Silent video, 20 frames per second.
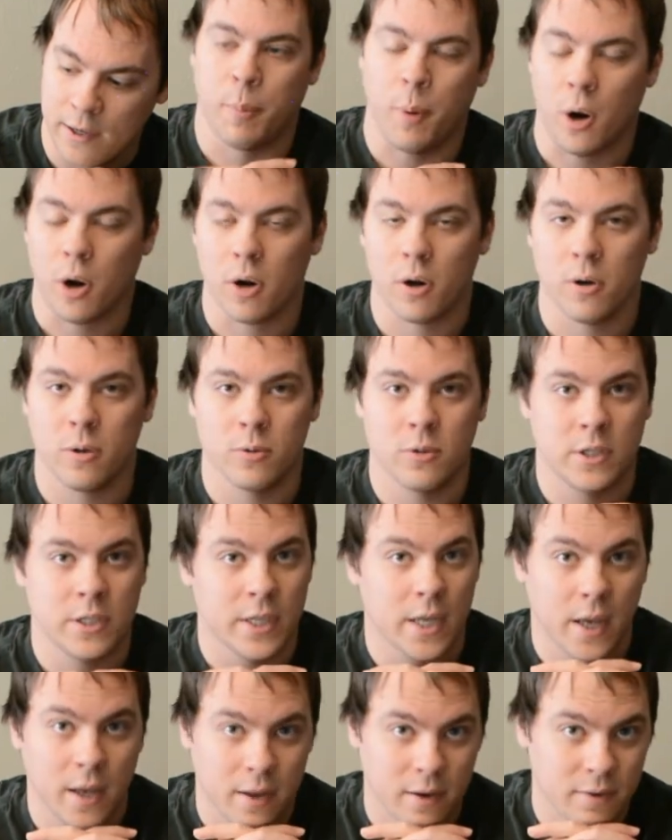borrowed
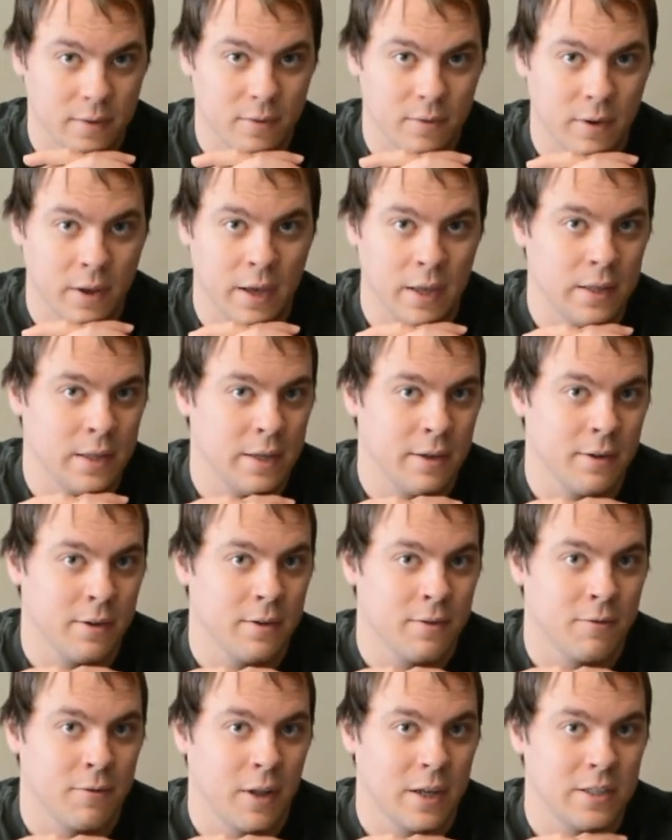set in the
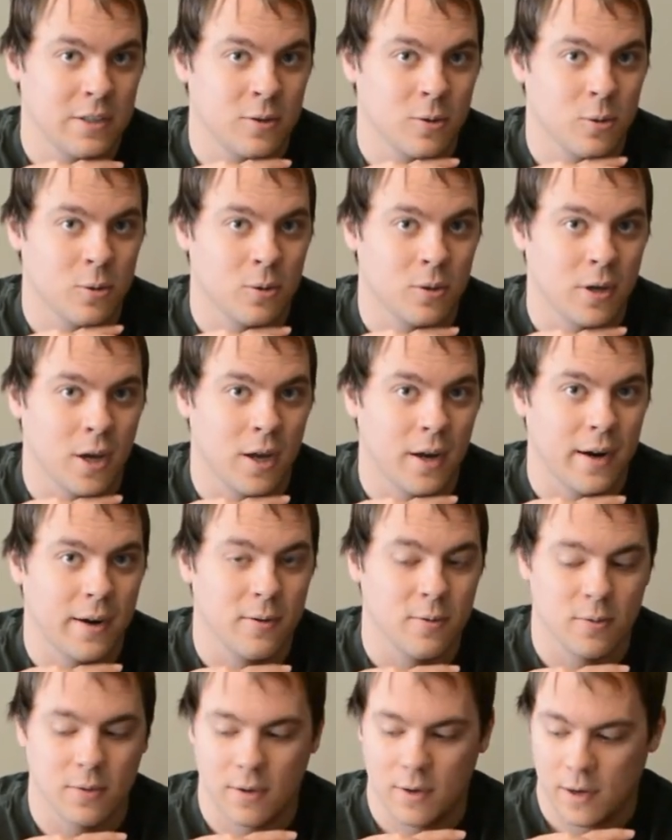flight school
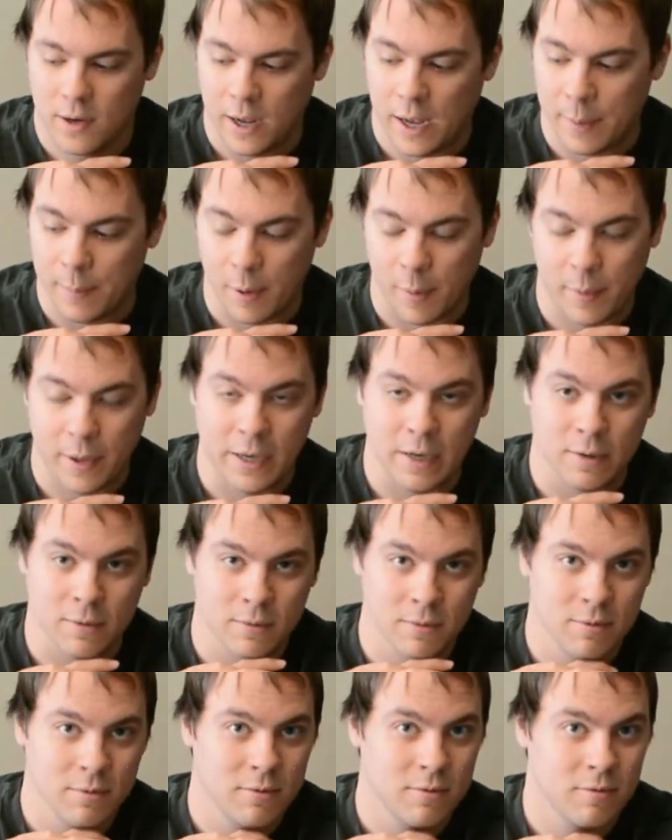cutout, I bought my
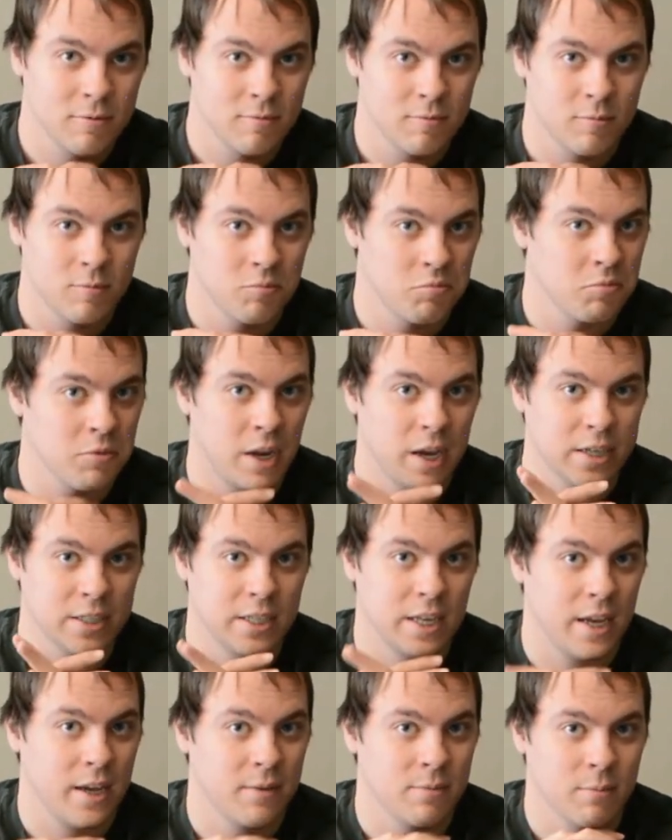own. Next
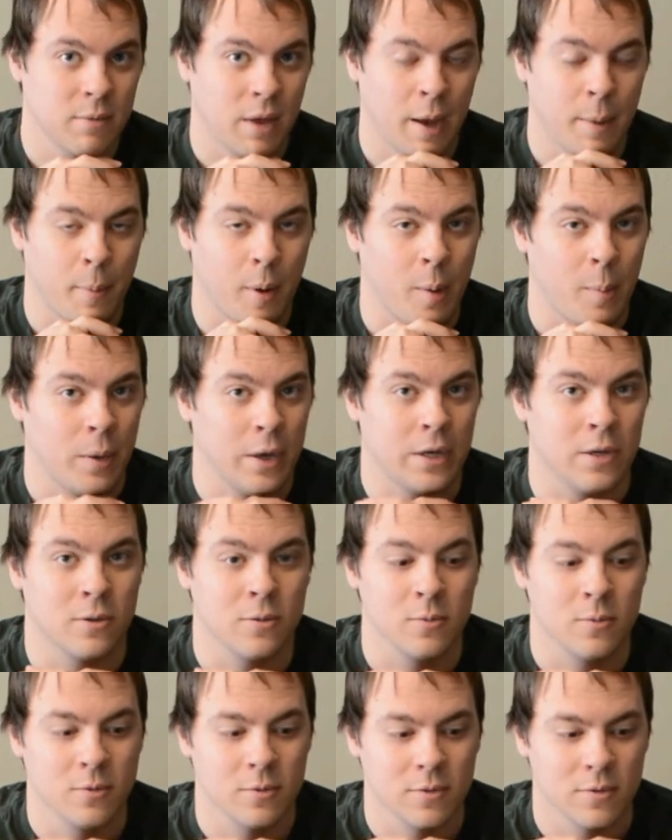day, I bought my own
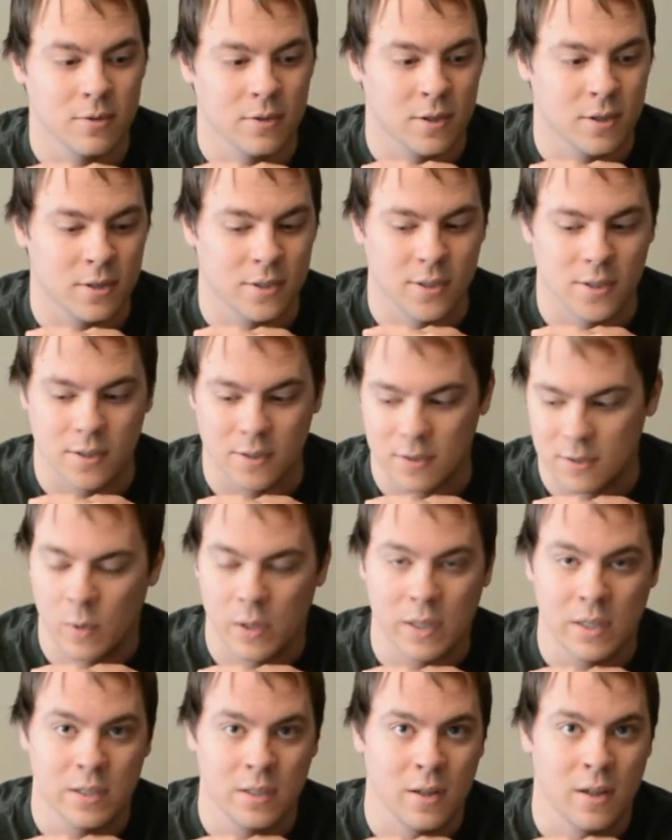because
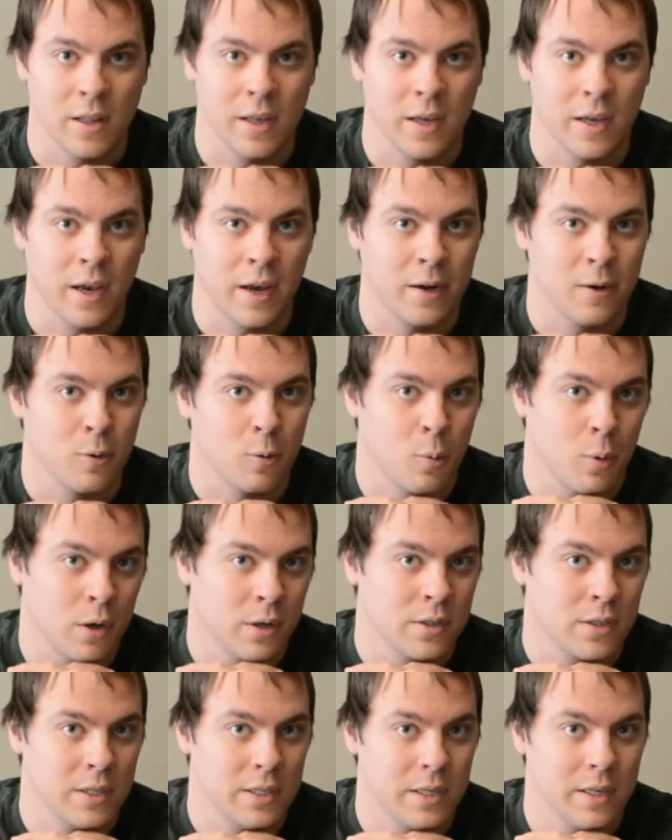realistically I don't want
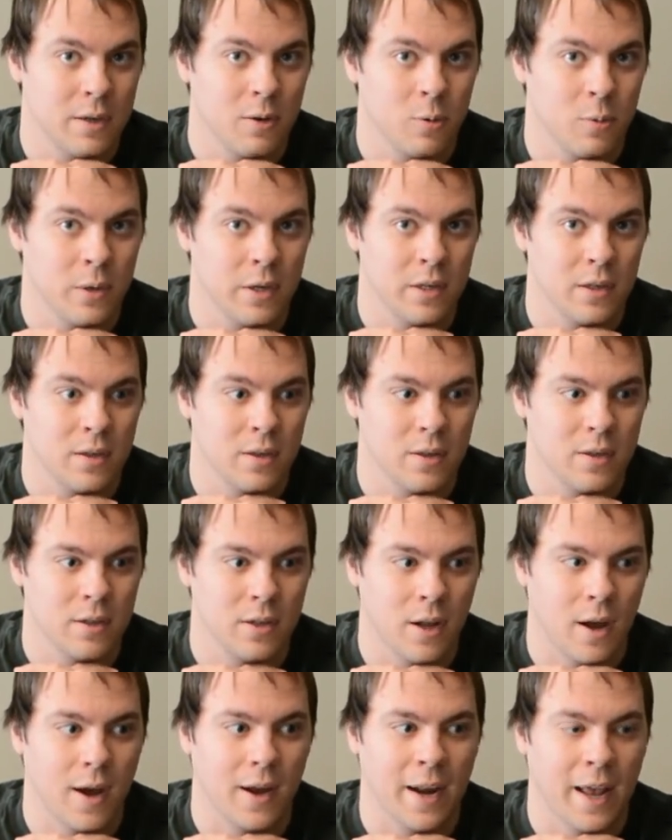to deal with
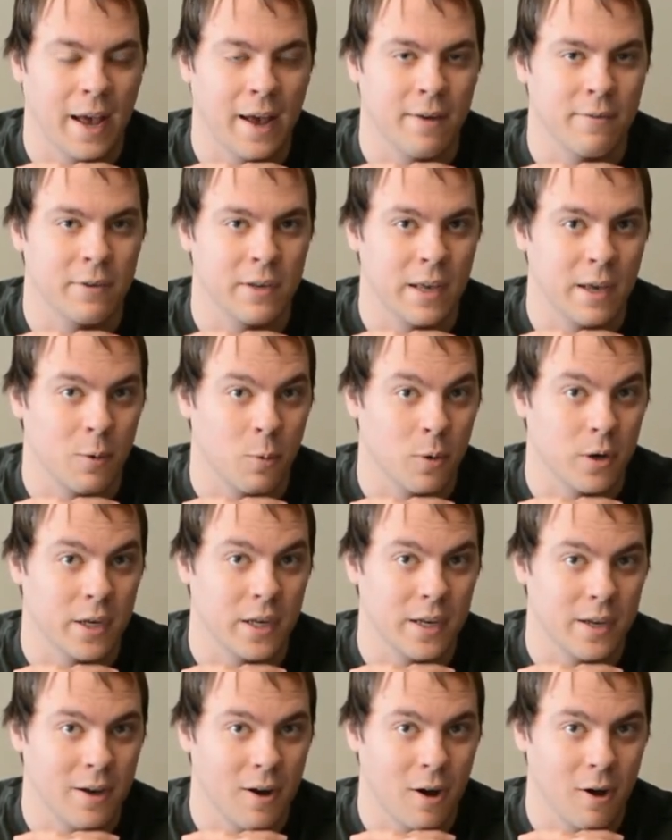not having a
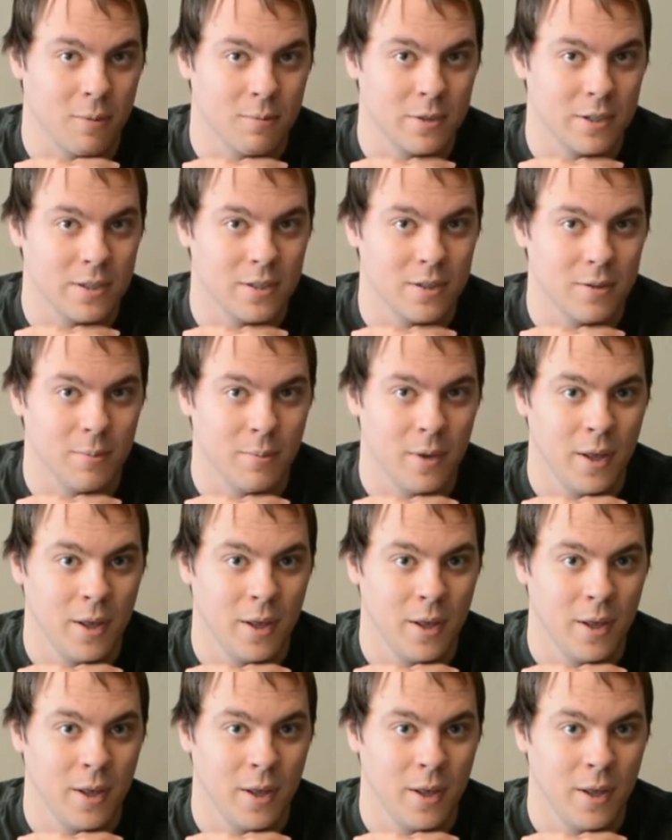working comm system.